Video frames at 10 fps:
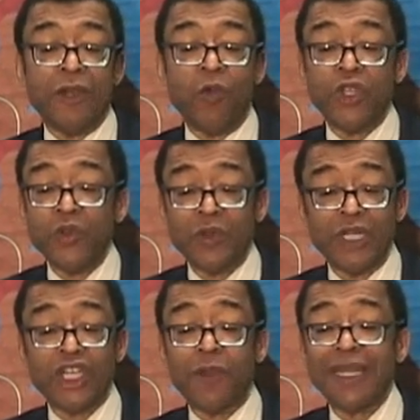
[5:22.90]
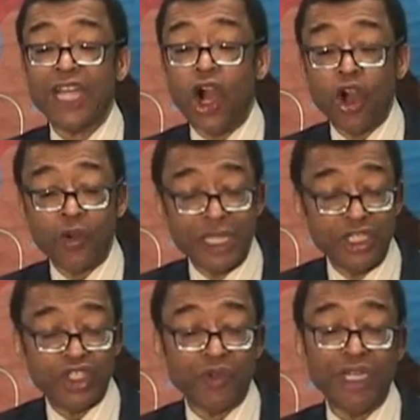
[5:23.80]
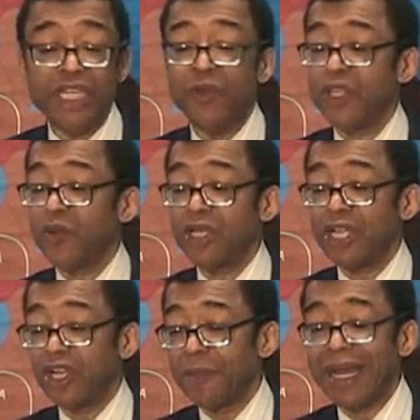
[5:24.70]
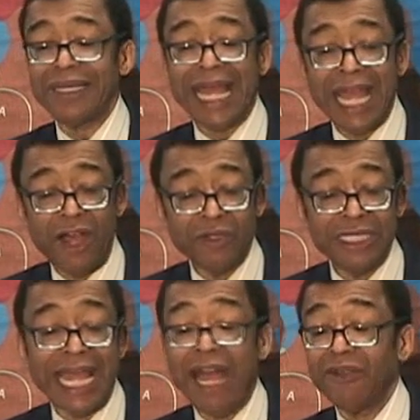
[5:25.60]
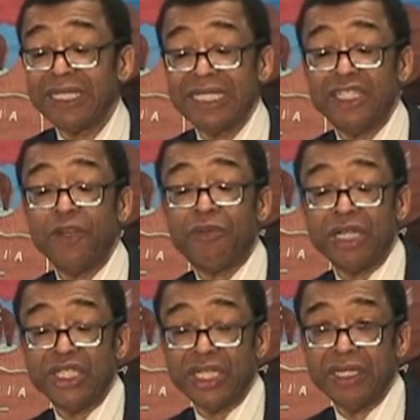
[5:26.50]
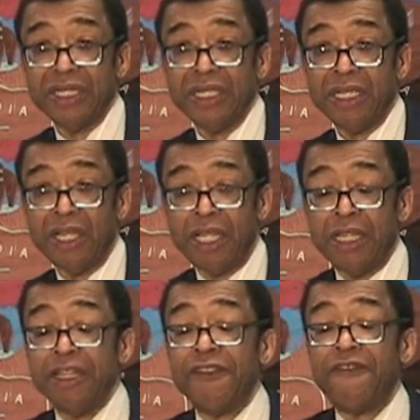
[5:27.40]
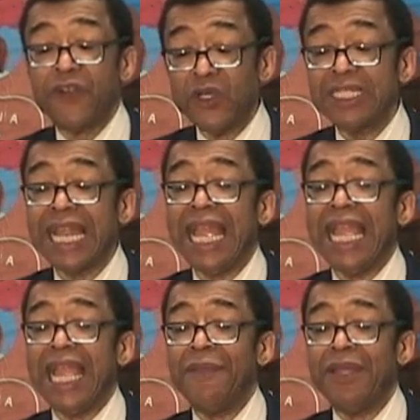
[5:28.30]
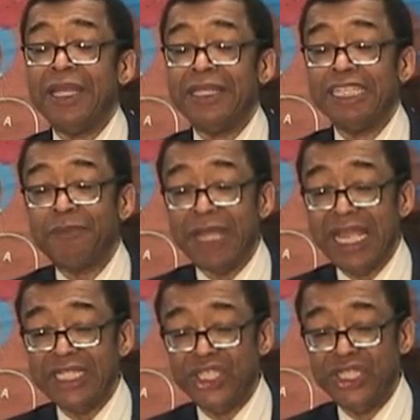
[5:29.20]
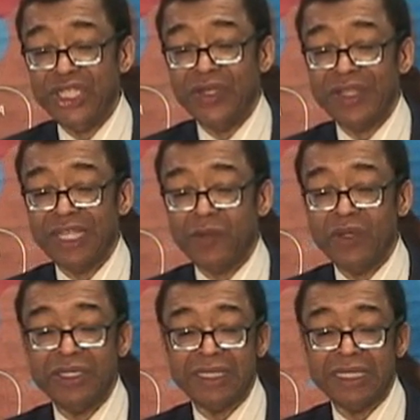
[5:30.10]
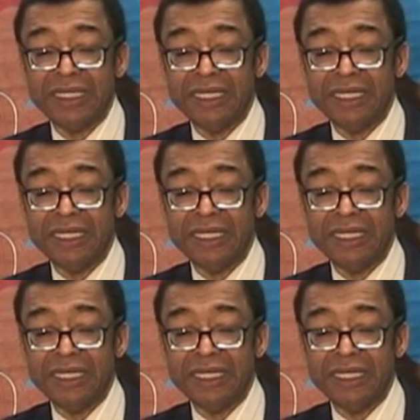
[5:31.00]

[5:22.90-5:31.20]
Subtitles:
whether you want to talk about the auto industry, whether you want to talk about the housing is in a depression. The first time this past year, I think it was,